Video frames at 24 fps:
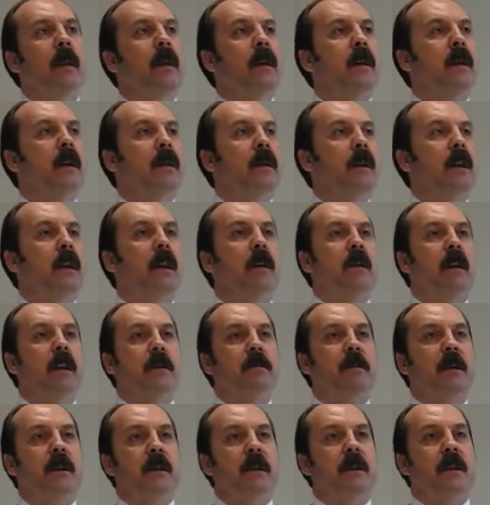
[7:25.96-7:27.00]
the
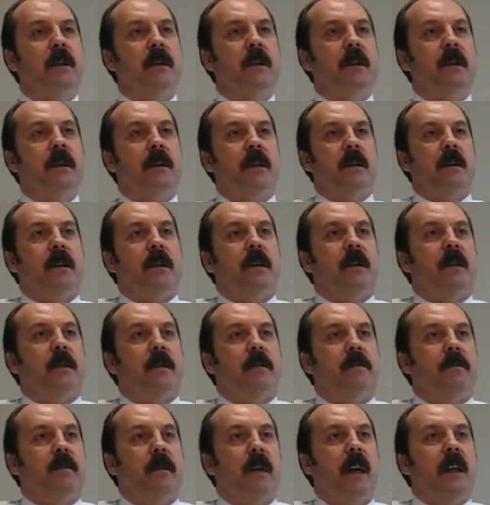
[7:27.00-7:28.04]
QS business
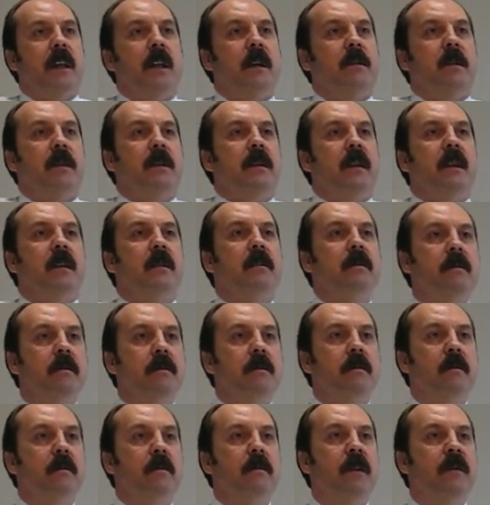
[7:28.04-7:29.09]
is 80%
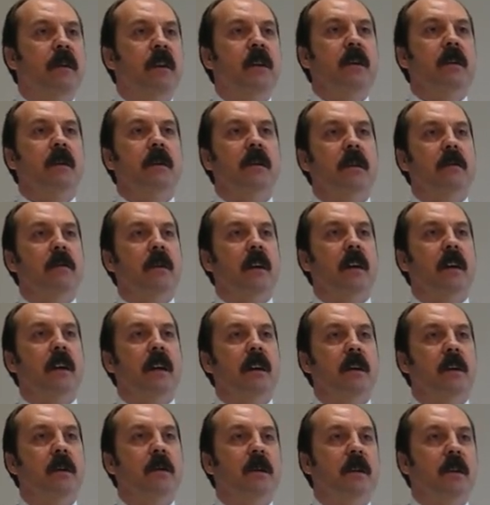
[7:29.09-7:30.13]
efficient, if you
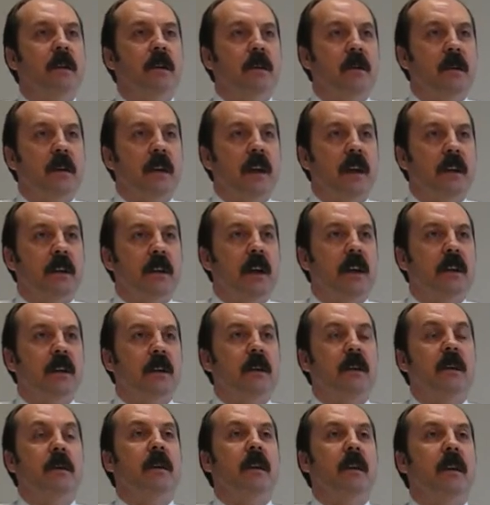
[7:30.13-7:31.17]
like.
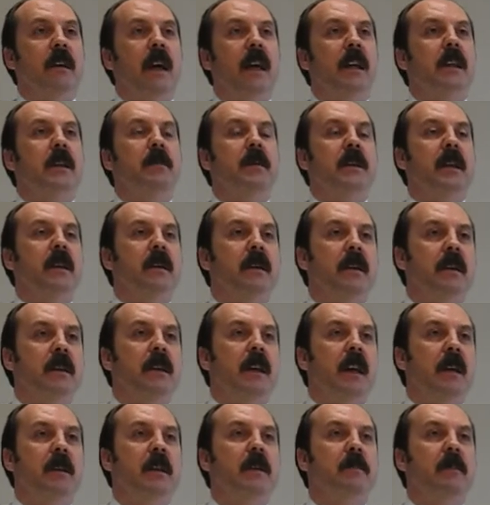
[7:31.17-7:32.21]
Utilisation, doing 80% of the
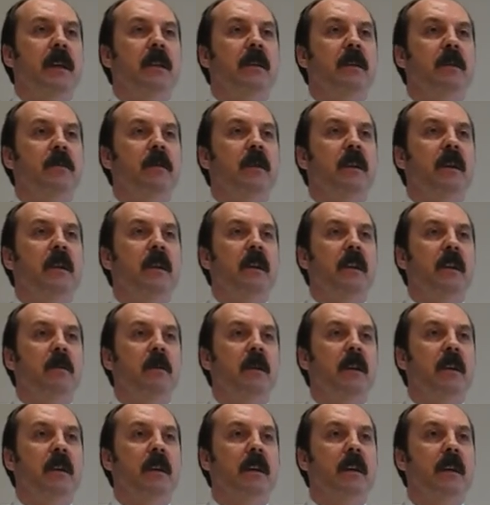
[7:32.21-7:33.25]
time is spent on fee-earning
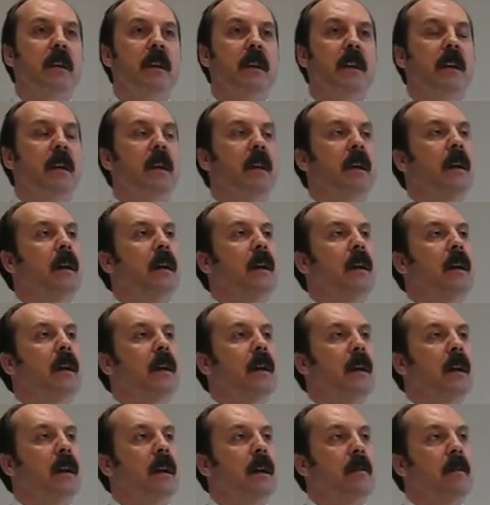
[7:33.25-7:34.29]
work.
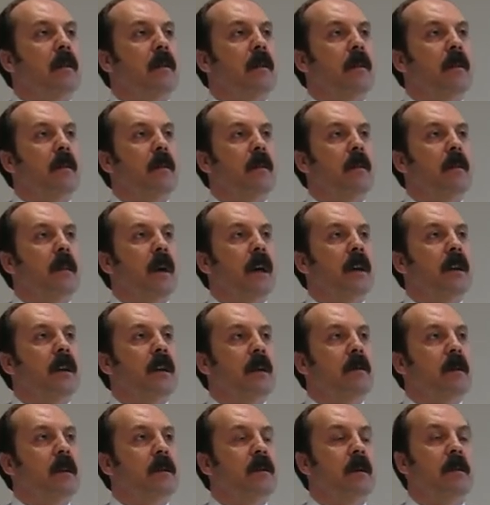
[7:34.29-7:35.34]
My
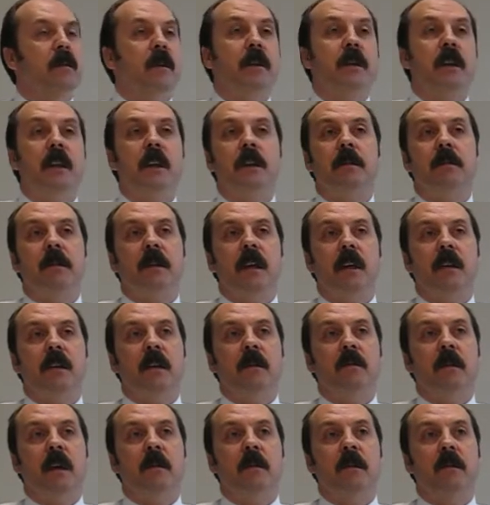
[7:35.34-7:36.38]
time is probably 60% at
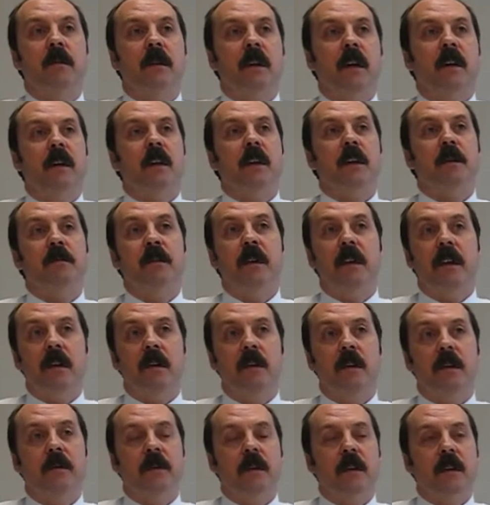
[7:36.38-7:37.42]
the moment, which I think is pretty
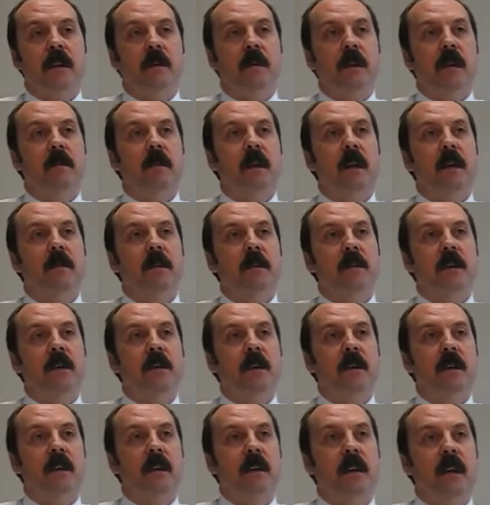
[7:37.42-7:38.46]
good for someone in my
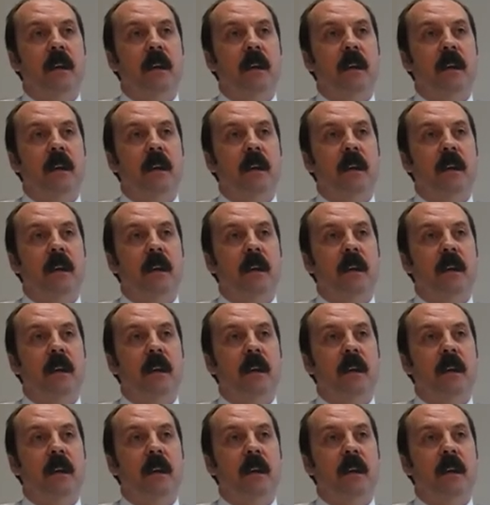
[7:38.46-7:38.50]
position.